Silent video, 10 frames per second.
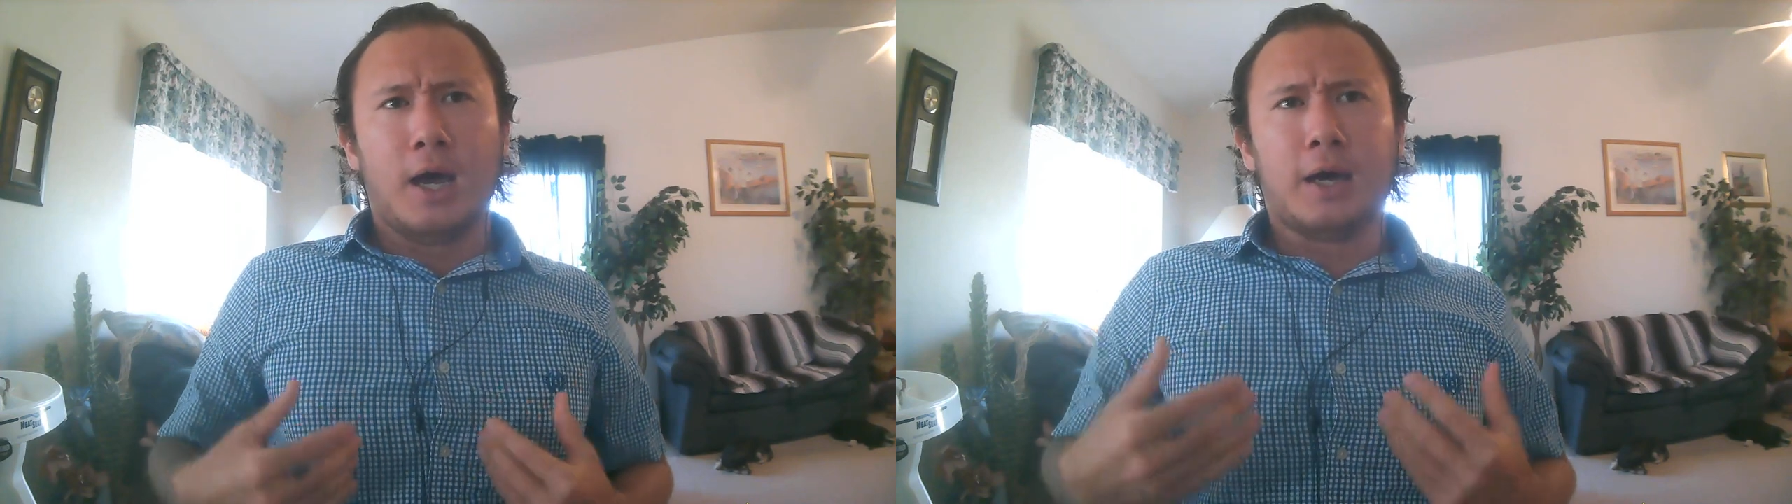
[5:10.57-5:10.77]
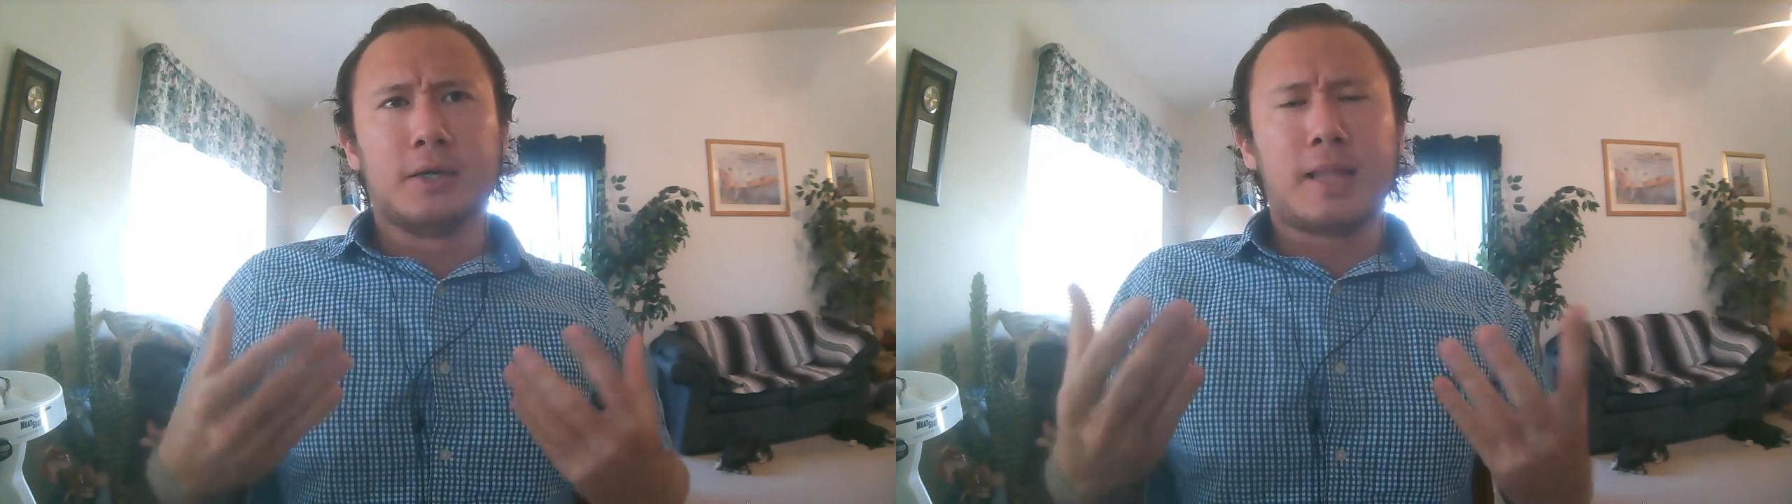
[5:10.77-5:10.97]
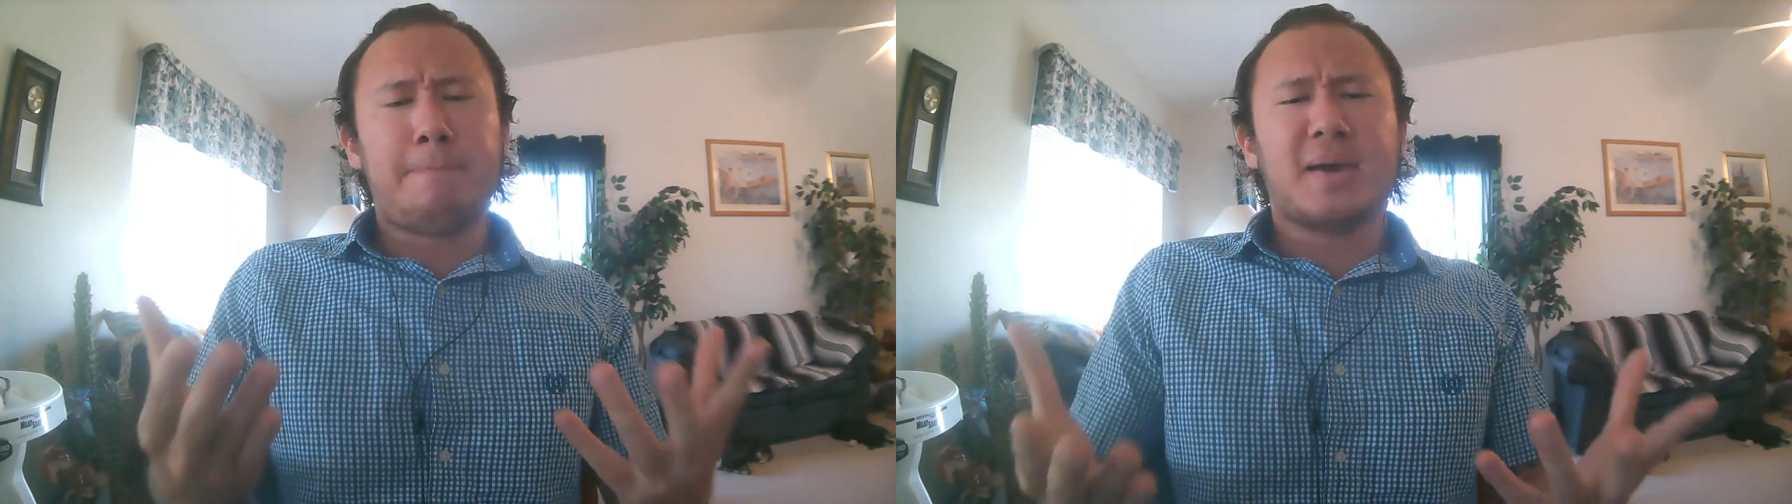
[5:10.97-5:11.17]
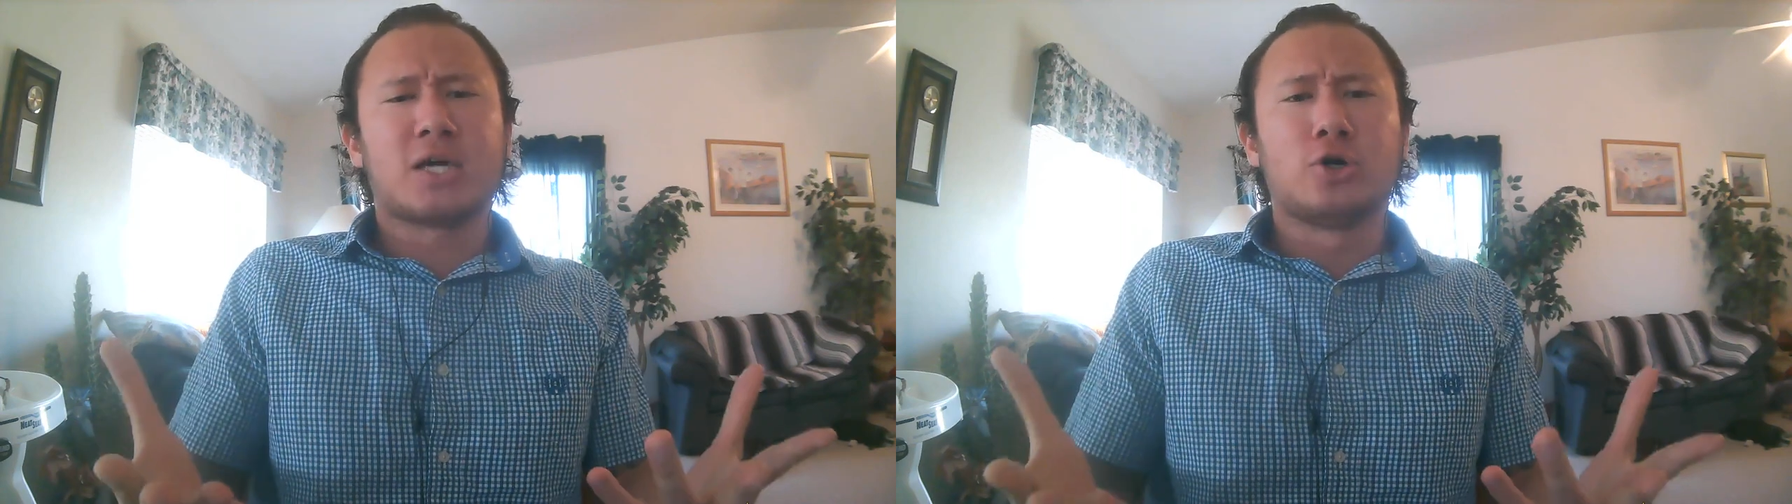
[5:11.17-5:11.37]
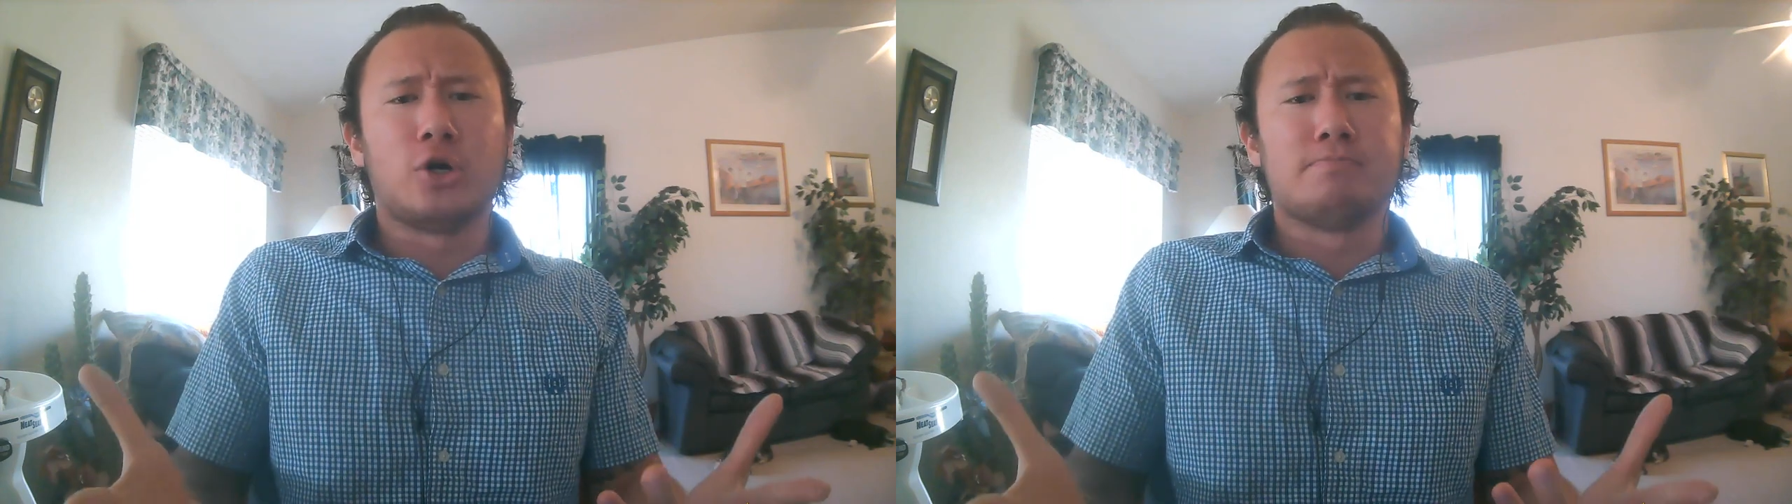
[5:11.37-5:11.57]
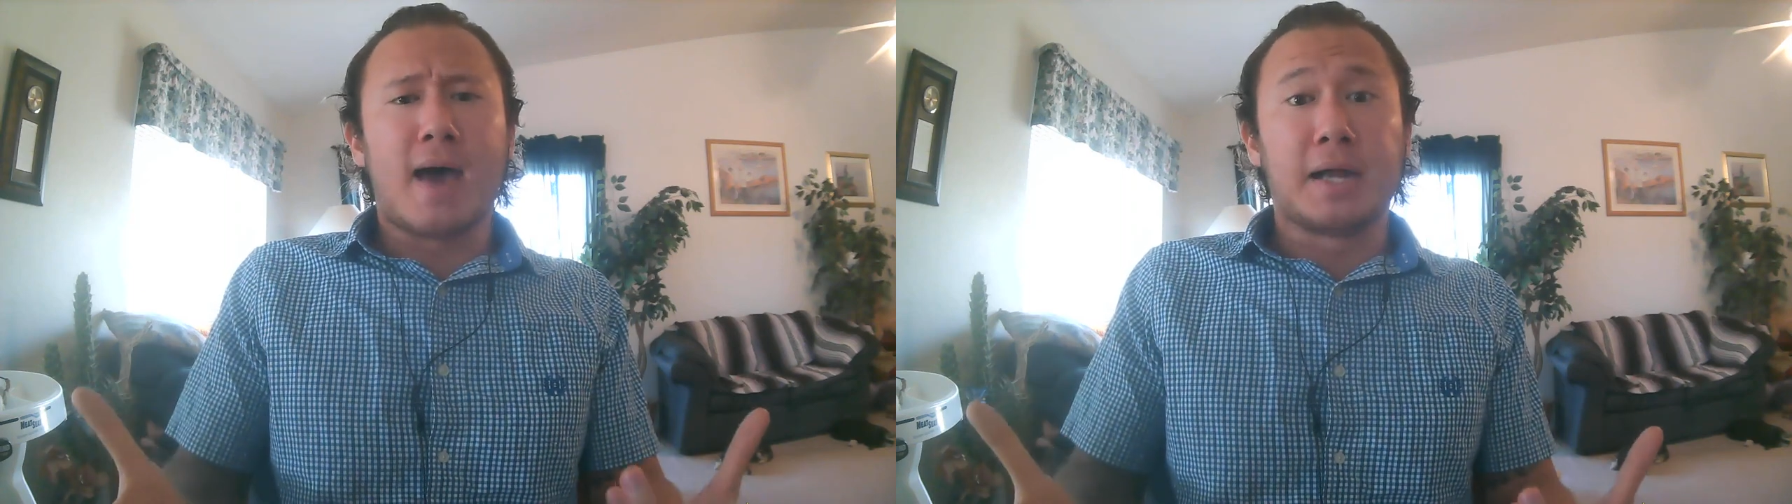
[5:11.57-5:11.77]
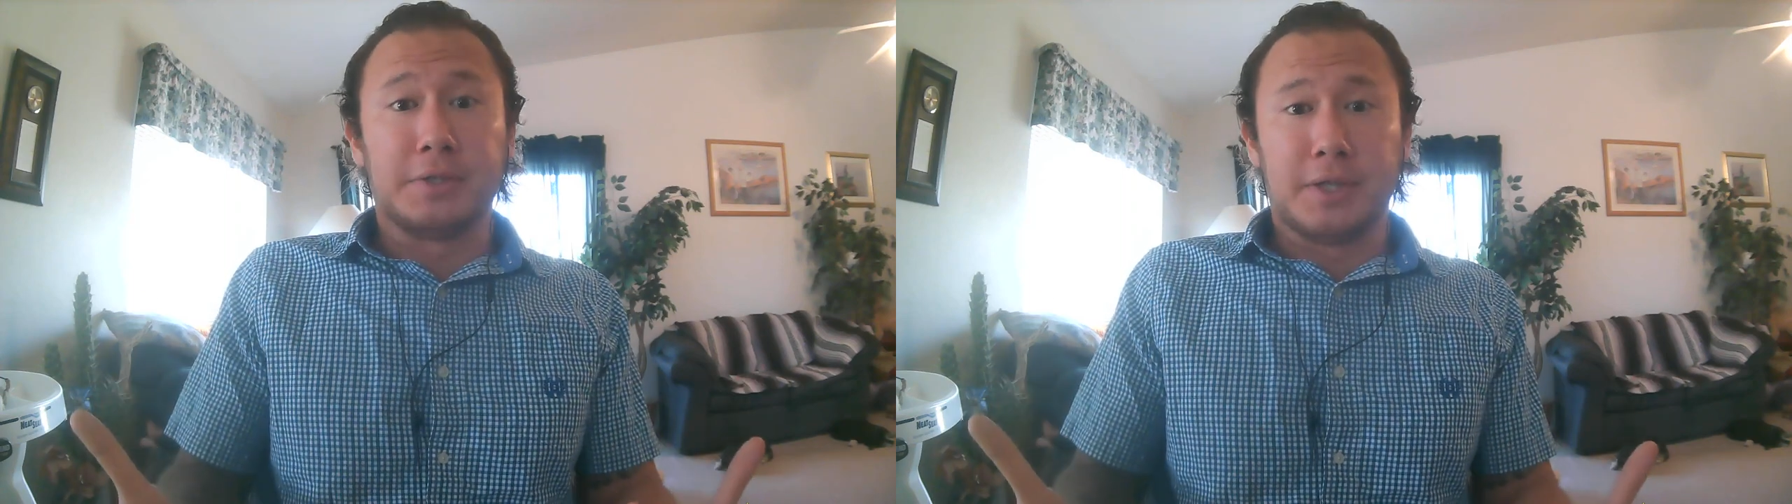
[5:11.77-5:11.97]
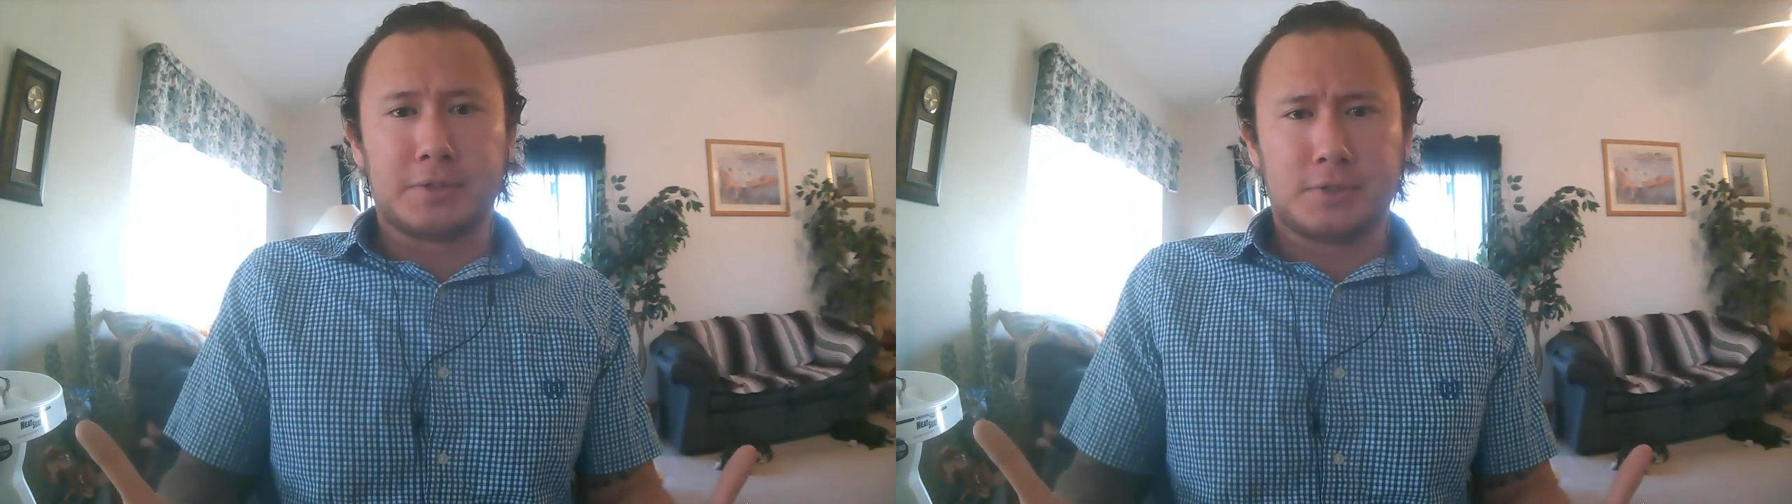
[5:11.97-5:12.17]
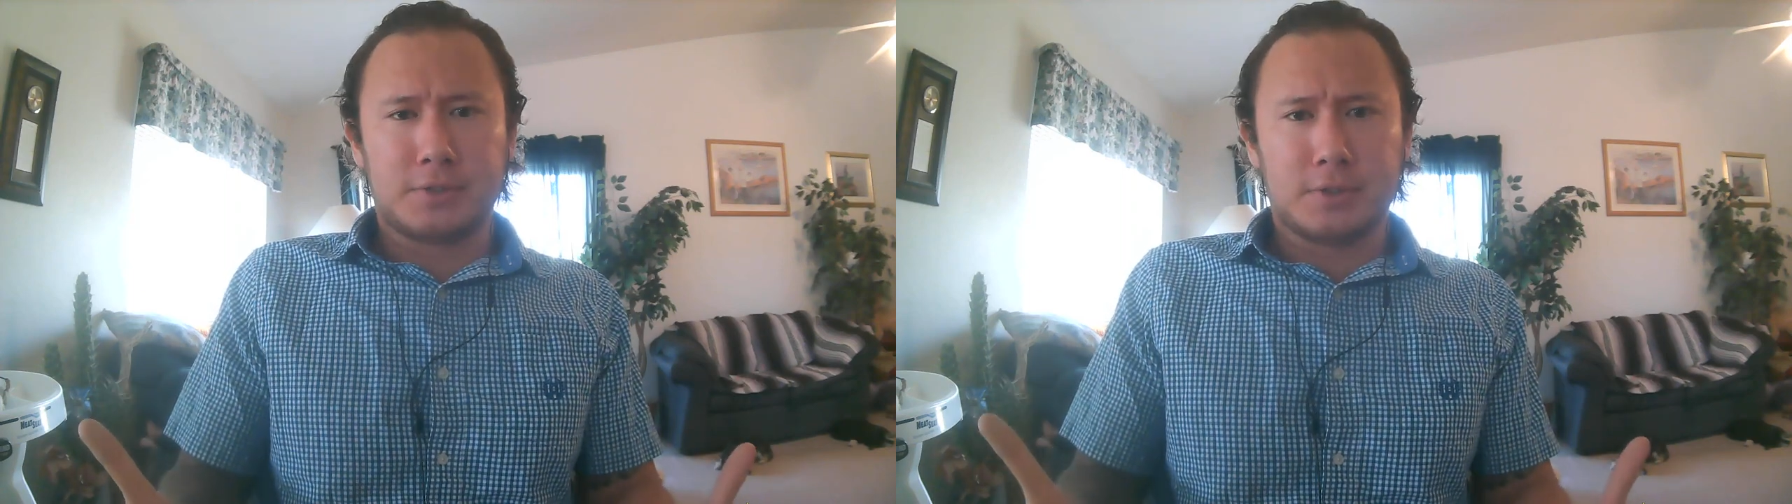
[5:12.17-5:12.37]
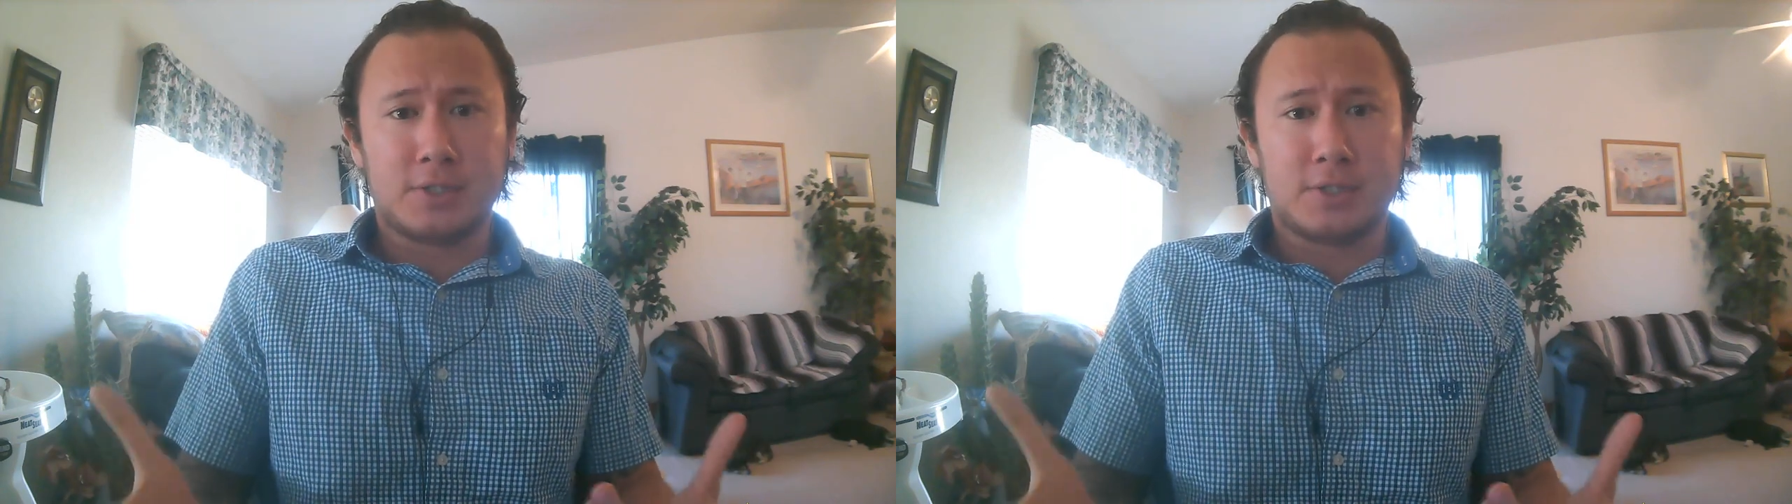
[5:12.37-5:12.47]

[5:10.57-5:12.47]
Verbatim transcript: An Olympic gold medalist